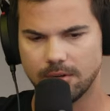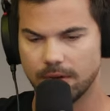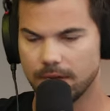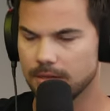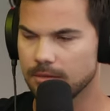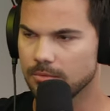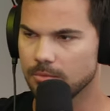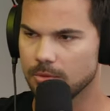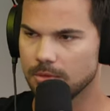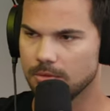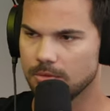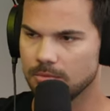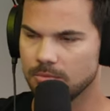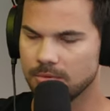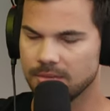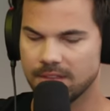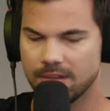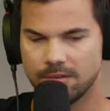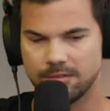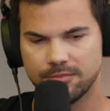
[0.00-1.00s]
All right. Well,
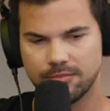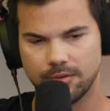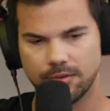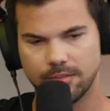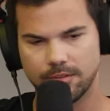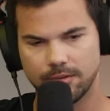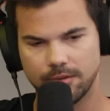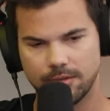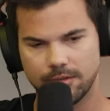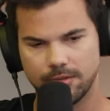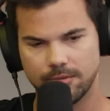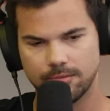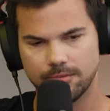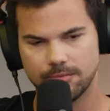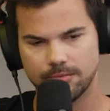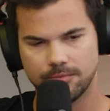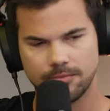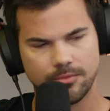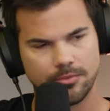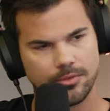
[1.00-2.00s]
without further ado,
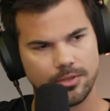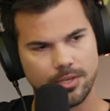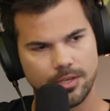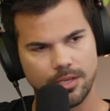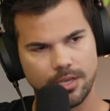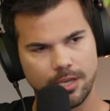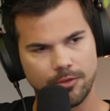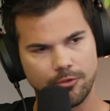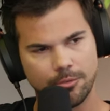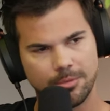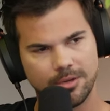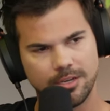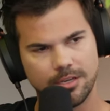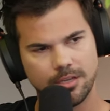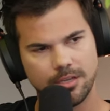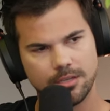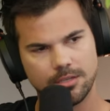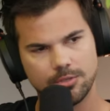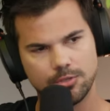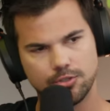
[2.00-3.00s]
everybody
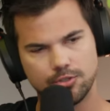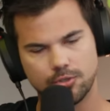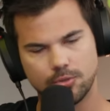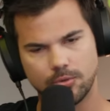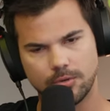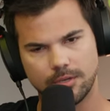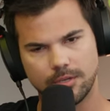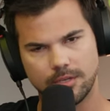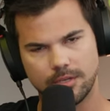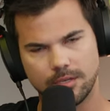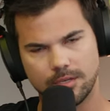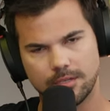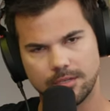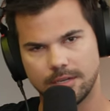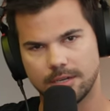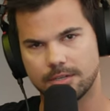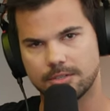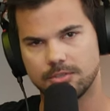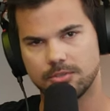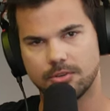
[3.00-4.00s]
enjoy
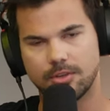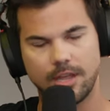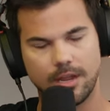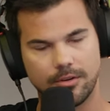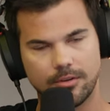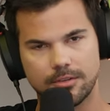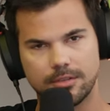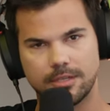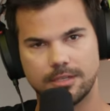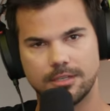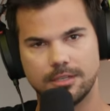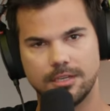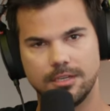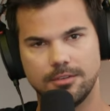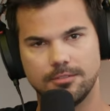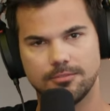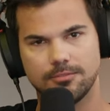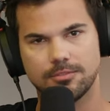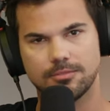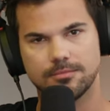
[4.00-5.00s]
Dr. Caroline Leaf.
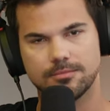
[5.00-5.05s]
